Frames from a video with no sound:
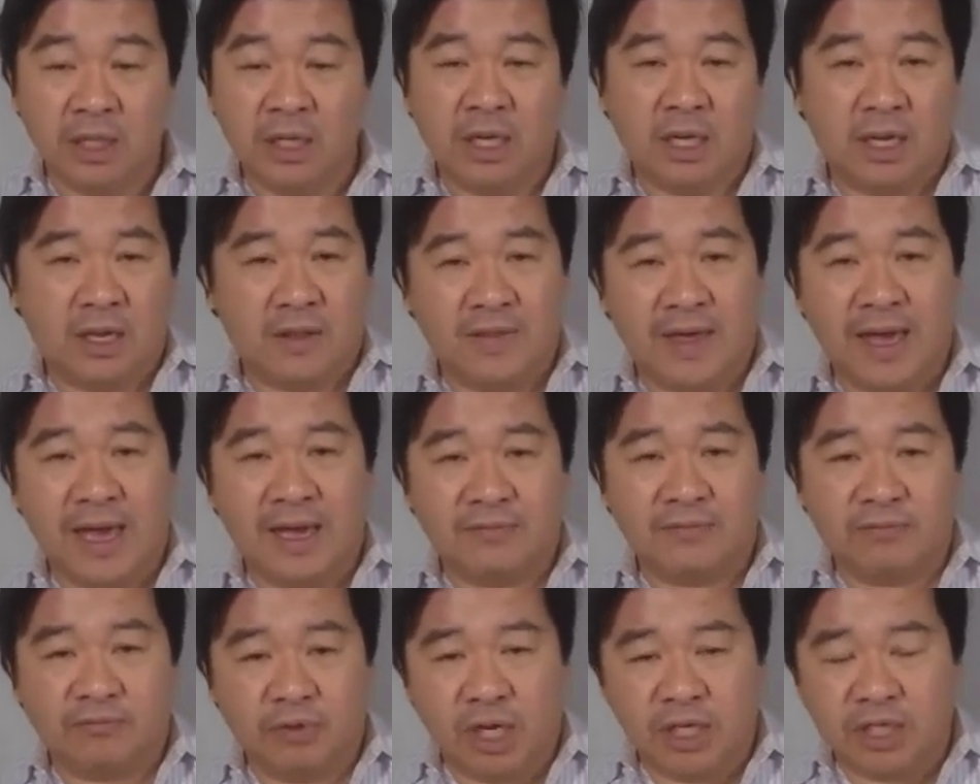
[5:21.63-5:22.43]
And
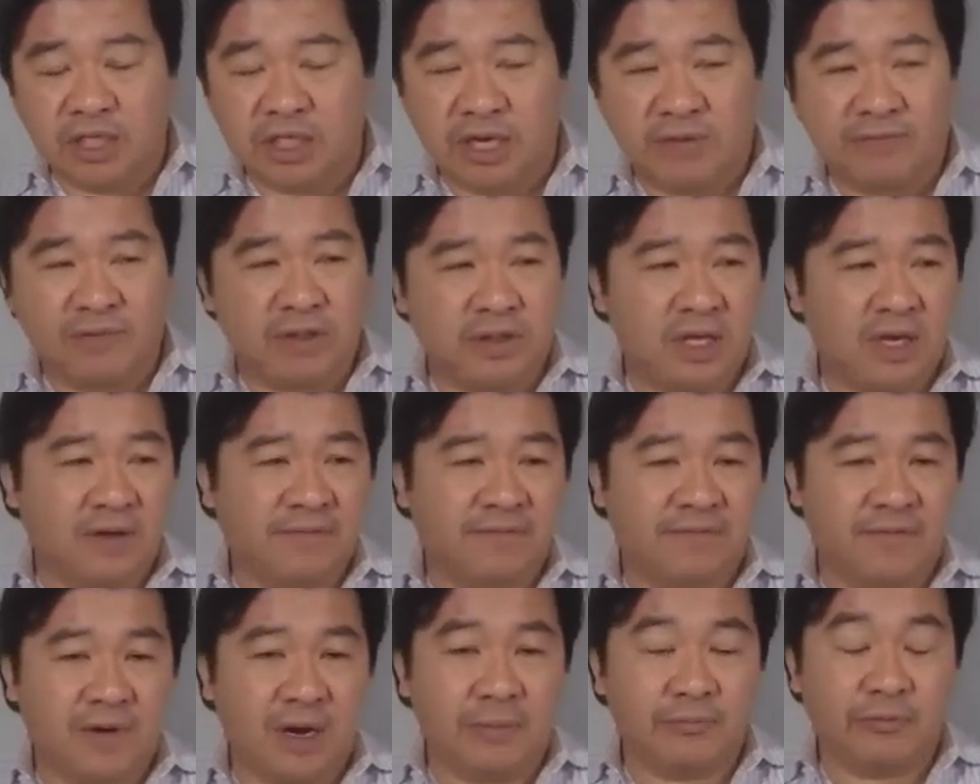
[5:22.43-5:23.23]
that runs
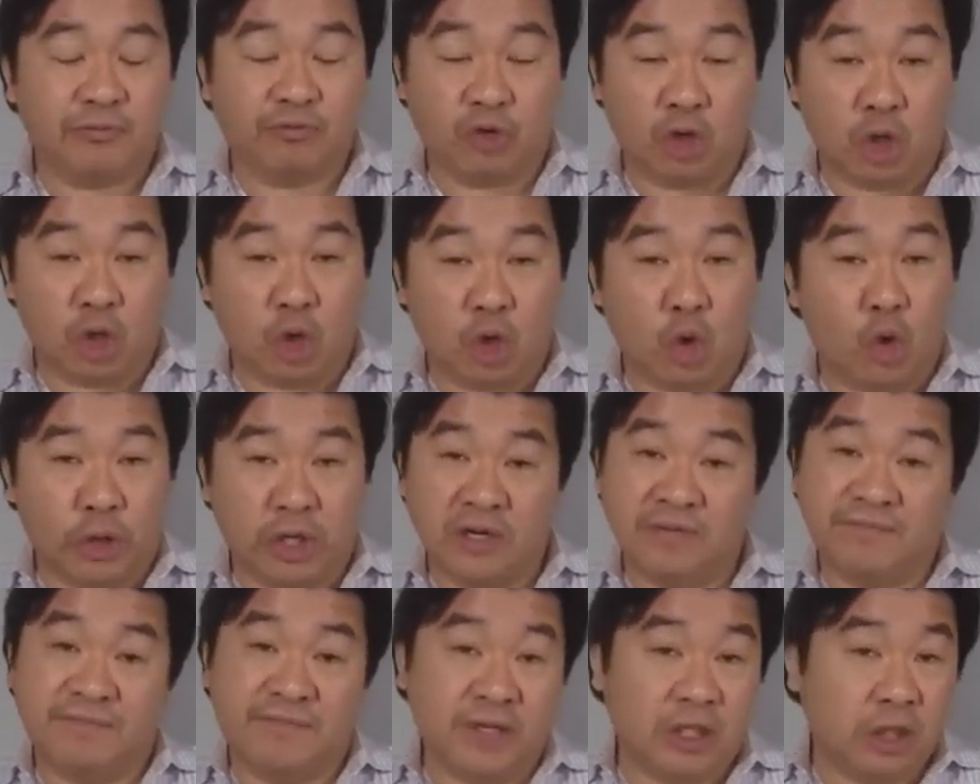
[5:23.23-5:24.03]
everything from
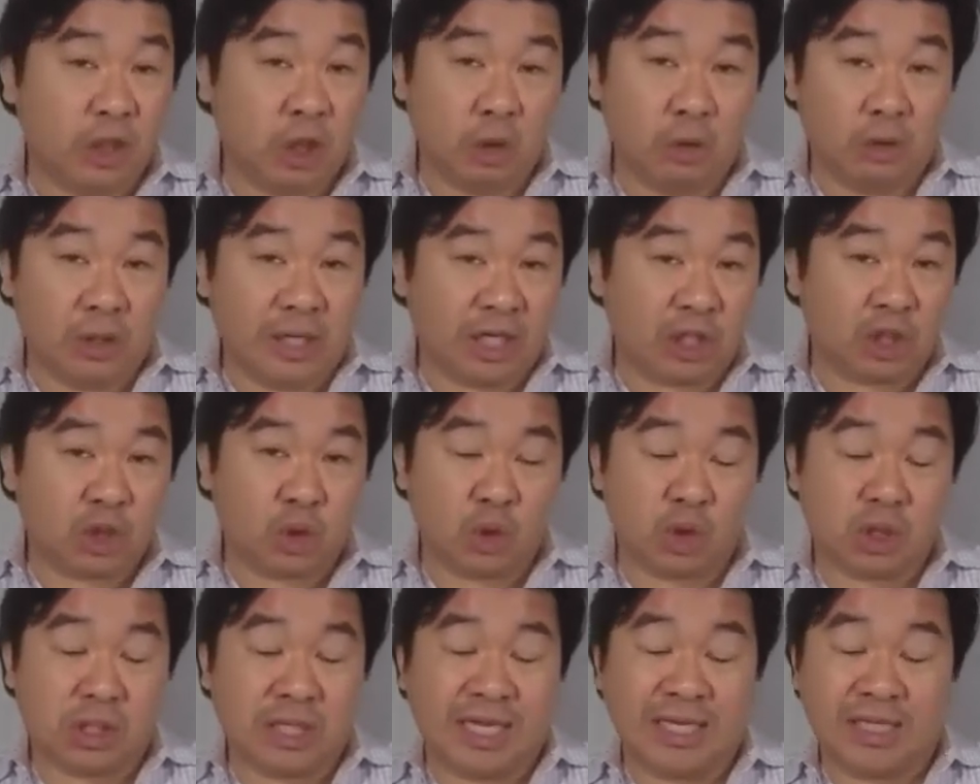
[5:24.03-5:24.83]
recorded video
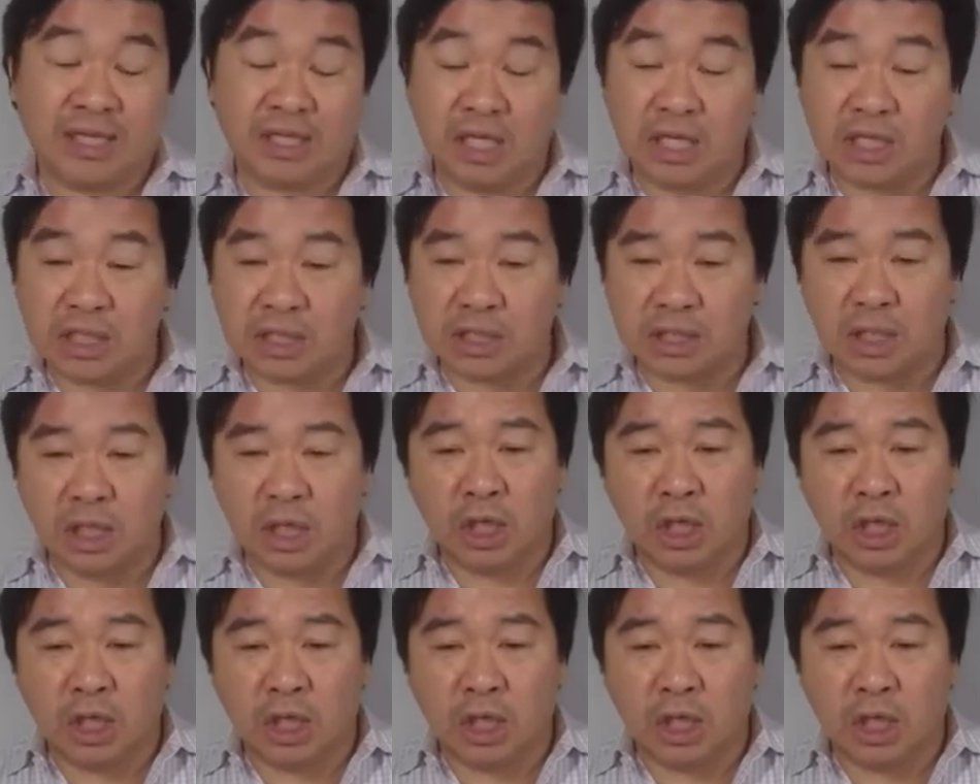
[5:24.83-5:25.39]
lectures like this